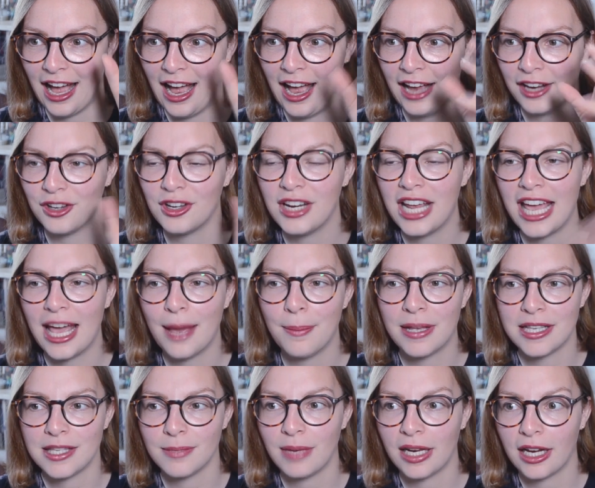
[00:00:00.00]
I could hear
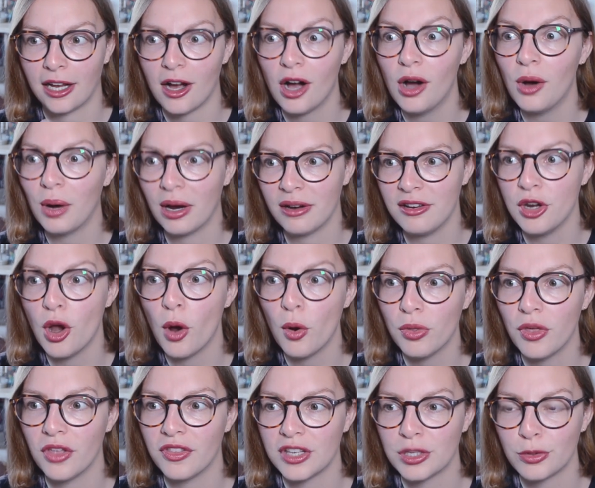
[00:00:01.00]
bits and be like, oh, I know
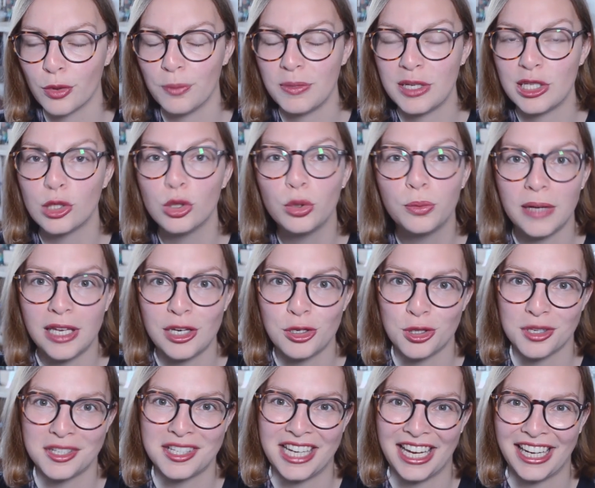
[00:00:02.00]
that this would be super
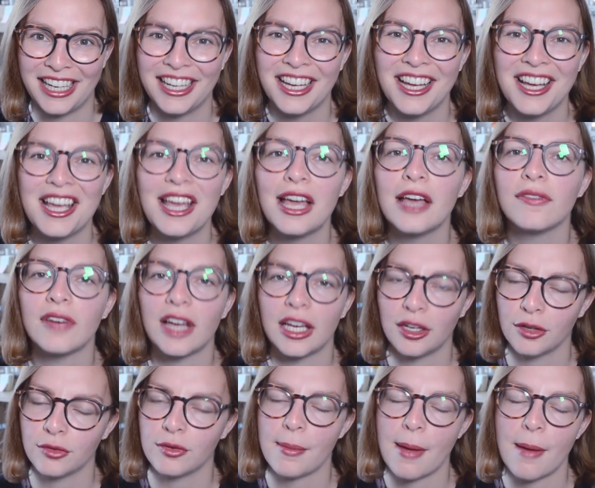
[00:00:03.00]
interesting if I
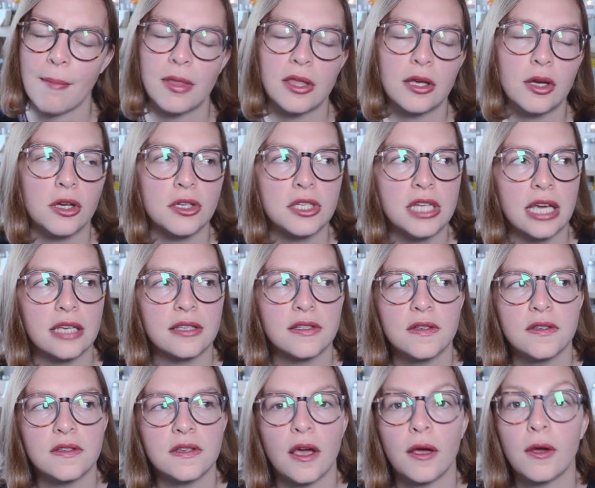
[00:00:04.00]
could remember the
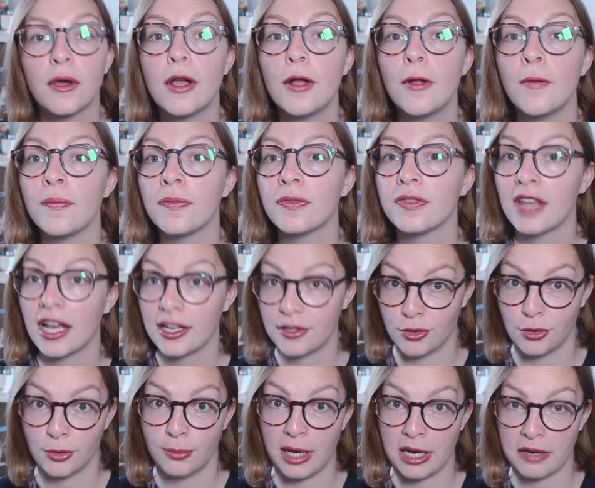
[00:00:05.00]
context. So
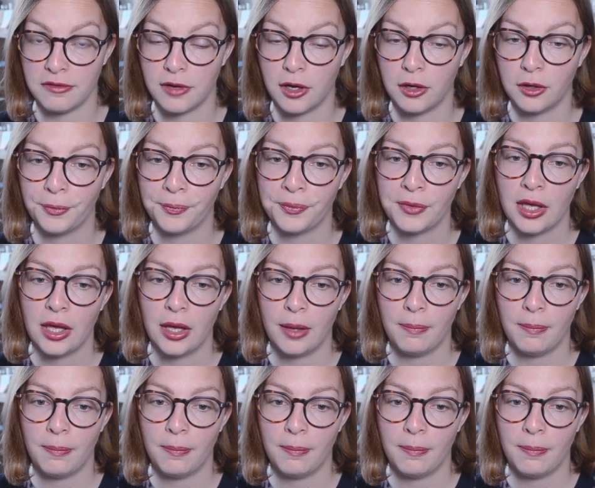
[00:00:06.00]
that's all my fault.